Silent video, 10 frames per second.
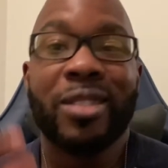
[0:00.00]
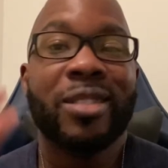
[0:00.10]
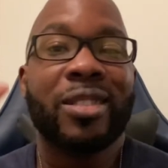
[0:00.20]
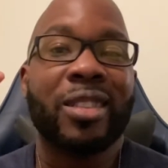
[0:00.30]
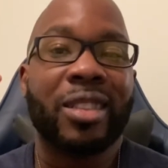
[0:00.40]

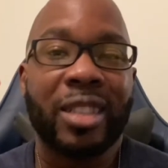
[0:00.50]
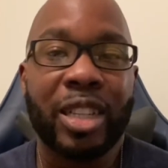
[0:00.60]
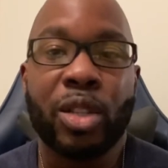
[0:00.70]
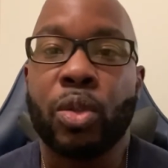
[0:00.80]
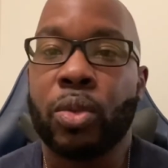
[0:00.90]

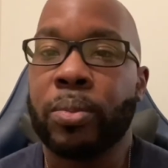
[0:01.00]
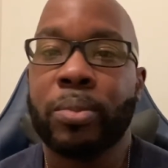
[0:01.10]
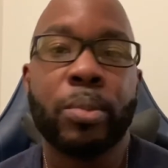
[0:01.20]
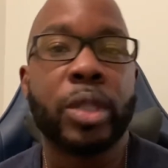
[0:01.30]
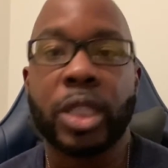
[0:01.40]
little
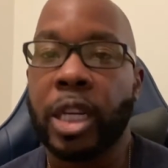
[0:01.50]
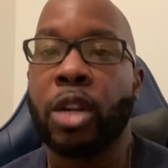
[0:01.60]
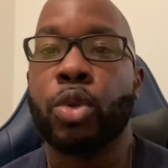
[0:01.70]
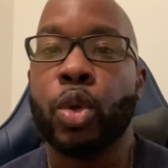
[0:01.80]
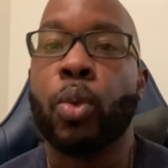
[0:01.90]
subtle
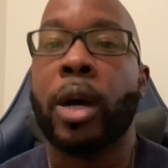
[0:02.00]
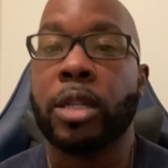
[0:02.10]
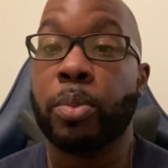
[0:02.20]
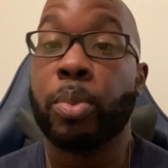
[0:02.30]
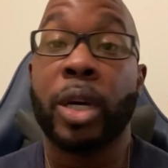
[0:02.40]
nuance,
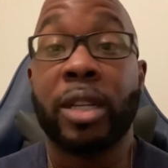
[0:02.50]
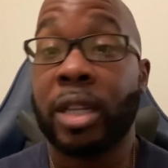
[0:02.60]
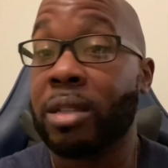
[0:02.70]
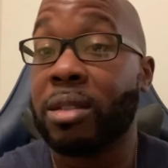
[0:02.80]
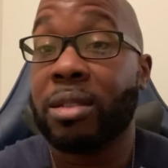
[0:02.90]
but
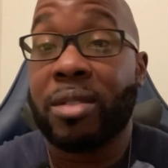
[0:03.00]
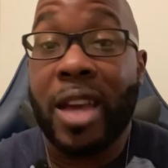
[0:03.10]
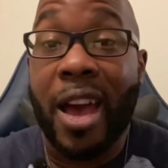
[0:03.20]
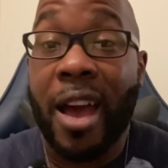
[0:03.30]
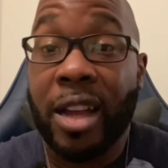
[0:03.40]
it's
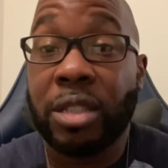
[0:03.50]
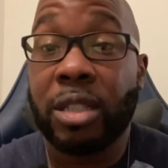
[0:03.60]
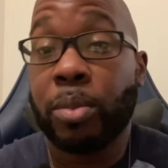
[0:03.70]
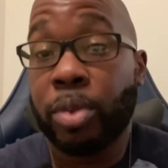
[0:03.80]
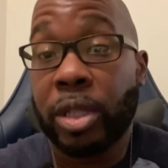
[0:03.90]
actually
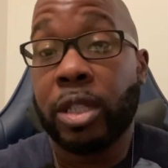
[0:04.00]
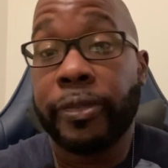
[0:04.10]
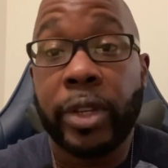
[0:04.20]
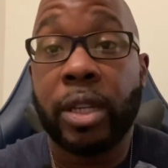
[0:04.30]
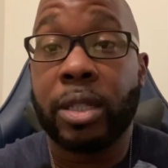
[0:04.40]
pretty convenient to